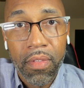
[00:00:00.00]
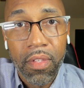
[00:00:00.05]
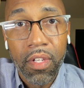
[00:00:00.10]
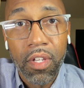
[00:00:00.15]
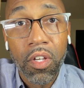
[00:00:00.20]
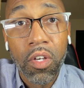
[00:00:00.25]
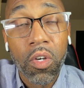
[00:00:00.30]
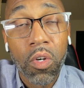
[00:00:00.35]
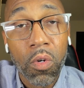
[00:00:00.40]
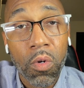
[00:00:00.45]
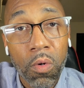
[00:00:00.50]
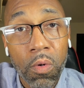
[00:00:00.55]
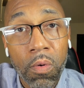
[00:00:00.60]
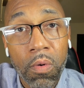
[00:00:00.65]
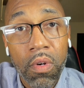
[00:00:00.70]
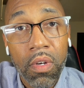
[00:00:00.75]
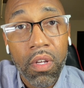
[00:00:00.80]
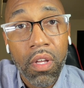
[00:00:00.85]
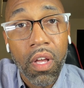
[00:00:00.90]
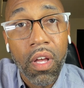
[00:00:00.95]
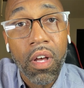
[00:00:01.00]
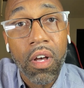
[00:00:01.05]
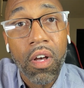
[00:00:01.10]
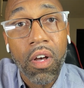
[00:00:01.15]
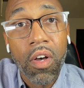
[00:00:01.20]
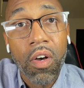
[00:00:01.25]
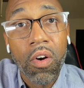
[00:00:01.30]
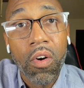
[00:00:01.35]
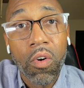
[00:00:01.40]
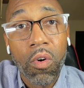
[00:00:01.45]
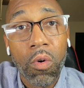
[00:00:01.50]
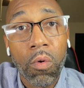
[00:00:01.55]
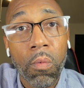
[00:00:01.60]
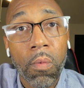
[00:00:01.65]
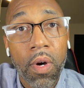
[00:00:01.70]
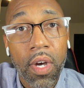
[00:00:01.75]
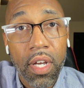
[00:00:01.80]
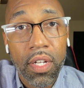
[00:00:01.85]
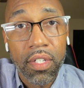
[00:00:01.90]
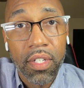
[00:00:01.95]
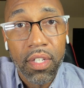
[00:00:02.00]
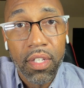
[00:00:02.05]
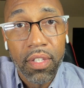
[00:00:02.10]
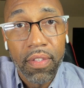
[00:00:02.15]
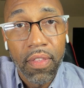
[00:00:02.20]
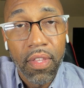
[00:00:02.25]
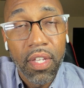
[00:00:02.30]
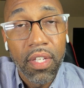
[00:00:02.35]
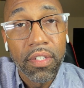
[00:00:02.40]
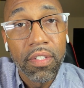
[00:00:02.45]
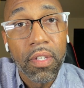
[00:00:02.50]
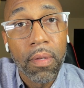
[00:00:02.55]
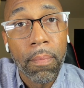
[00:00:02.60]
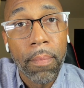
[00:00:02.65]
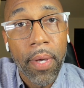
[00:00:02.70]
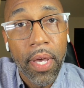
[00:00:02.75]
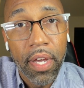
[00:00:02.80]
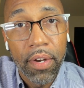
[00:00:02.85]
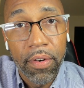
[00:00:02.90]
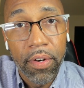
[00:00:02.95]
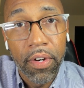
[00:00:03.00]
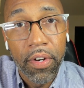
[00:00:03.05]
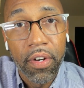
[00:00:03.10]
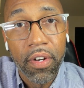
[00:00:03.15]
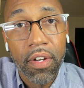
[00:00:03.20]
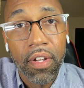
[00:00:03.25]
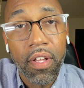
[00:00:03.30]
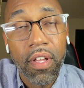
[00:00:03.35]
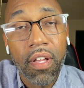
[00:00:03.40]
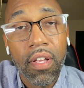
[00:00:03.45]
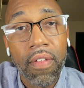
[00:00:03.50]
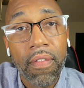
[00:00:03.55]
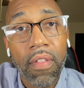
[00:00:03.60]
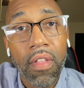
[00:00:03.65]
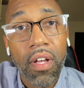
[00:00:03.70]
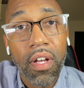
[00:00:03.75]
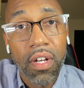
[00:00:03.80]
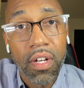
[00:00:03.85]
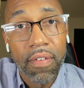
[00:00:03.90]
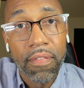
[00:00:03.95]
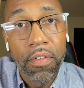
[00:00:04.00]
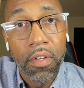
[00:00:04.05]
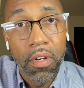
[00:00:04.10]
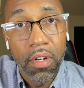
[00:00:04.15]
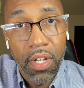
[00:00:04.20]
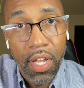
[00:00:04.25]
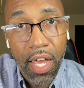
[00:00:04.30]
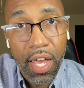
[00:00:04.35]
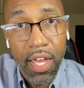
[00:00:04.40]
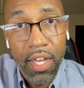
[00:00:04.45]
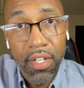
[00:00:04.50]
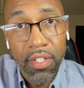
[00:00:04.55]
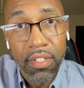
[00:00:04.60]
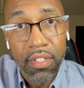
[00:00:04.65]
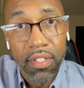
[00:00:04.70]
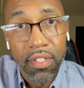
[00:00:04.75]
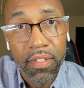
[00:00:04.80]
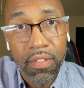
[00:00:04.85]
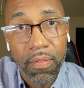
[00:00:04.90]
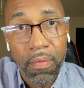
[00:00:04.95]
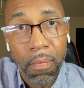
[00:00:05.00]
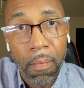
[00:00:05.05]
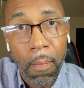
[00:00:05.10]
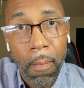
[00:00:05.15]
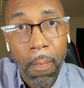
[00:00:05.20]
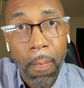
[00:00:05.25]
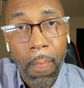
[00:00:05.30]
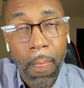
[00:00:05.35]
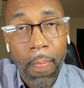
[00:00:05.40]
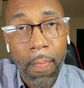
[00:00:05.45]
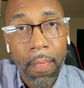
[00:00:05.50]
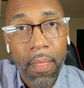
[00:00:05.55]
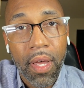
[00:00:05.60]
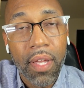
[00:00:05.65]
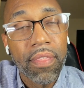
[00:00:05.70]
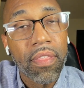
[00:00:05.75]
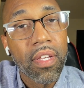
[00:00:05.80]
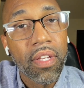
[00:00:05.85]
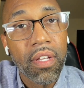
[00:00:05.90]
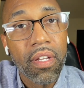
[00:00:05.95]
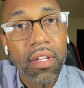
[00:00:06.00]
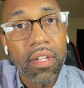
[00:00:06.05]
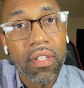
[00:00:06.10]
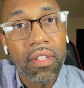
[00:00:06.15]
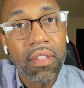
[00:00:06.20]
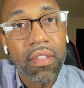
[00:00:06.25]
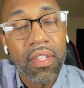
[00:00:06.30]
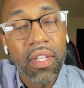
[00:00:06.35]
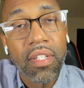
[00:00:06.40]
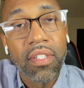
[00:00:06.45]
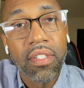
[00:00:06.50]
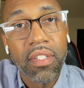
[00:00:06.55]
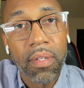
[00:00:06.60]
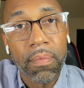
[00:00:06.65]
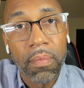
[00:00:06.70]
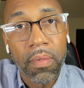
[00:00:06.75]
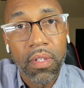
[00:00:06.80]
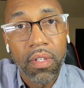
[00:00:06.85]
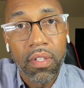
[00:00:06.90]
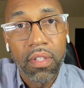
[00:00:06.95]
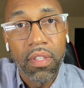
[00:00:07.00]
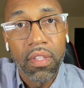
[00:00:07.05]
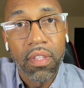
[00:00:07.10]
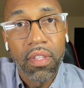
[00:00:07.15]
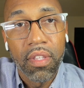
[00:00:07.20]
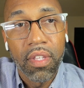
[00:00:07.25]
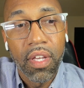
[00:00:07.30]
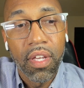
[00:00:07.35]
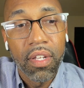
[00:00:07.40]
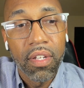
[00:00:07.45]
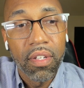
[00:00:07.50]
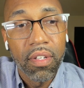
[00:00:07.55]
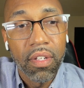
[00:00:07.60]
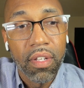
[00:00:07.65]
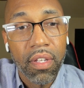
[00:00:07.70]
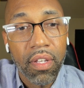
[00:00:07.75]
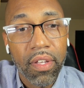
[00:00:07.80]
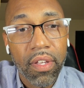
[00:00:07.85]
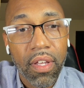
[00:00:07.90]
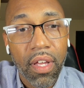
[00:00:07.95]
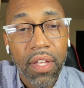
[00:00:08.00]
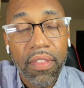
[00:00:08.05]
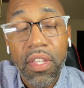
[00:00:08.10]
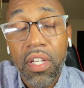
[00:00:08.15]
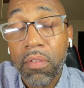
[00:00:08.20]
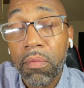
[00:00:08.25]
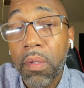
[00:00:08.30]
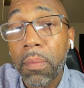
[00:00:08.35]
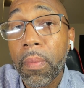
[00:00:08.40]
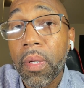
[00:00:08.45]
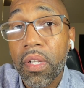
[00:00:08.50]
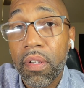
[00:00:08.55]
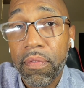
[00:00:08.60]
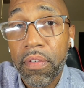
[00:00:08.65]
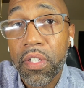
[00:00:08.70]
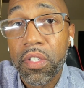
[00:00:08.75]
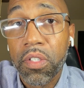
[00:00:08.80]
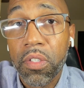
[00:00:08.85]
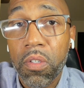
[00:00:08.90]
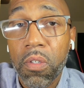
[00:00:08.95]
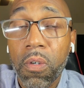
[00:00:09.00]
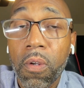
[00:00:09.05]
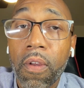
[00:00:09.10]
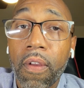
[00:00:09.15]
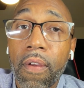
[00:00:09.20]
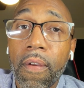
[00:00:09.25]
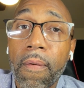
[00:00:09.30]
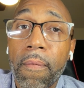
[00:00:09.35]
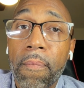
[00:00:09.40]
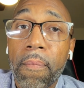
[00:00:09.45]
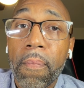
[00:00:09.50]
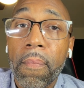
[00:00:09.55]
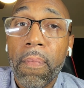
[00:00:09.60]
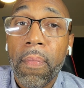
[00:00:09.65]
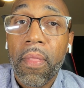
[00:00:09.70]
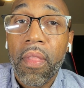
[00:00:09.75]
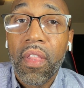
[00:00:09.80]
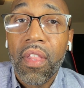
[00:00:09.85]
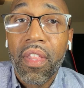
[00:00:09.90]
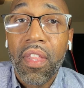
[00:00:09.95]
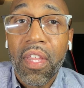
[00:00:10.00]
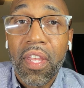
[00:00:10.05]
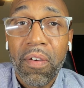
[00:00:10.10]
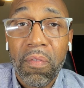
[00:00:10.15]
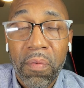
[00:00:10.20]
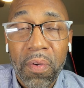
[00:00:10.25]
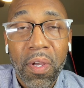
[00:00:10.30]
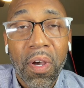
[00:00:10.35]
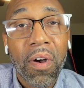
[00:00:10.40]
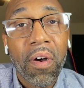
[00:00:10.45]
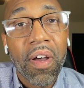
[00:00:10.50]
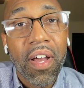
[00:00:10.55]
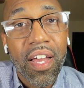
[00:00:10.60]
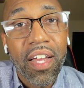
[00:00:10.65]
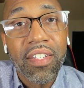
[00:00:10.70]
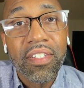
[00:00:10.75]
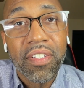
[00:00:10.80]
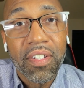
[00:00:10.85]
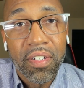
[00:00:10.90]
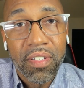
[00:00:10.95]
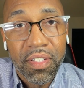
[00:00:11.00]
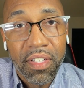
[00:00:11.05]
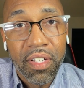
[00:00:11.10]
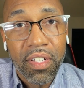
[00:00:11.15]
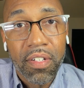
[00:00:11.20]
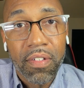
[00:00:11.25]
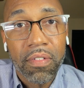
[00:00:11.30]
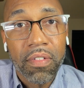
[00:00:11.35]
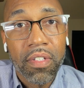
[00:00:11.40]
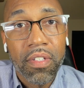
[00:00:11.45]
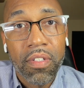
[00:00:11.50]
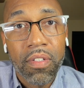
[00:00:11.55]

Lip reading: Who or what is the bearer of your lies? I think that's something that I think would be beneficial if we all ask ourselves,